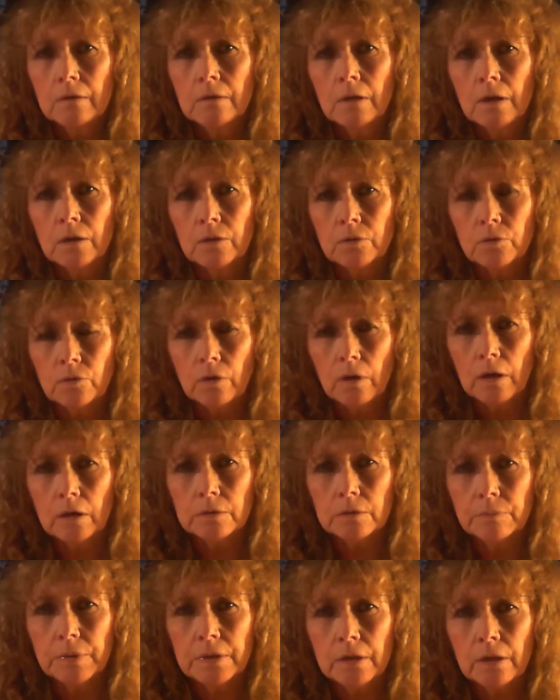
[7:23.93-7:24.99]
and
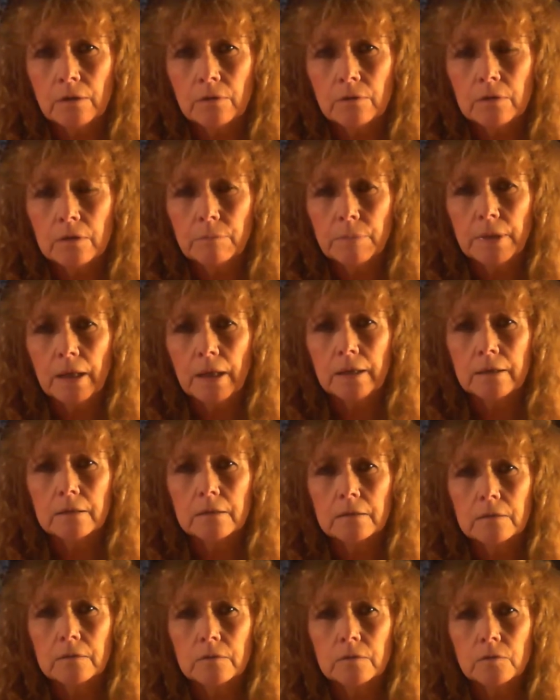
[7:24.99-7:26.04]
crawled beneath the
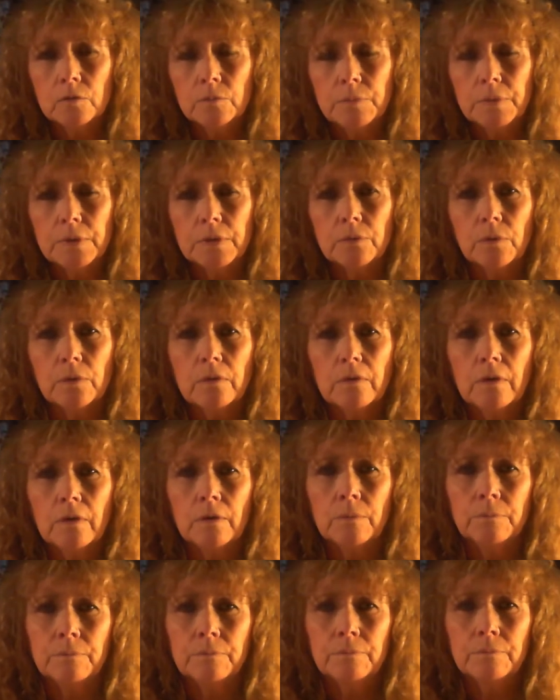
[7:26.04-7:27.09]
blanket to be with him.